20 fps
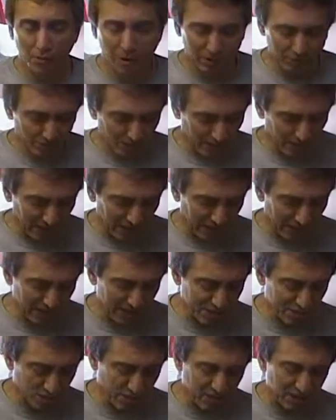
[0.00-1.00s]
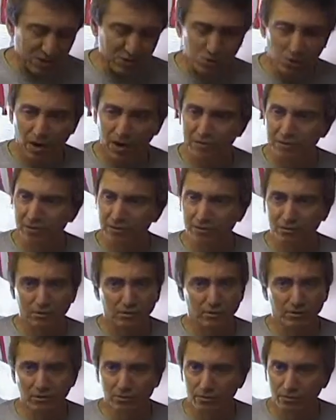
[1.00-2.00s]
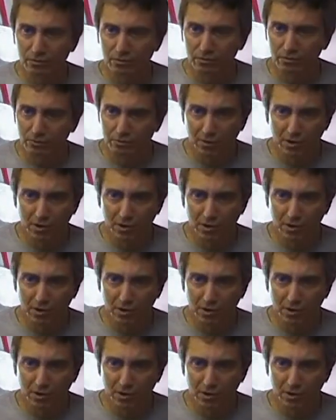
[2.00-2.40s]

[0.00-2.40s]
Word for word: Le read, read, it last week. His wife yeah,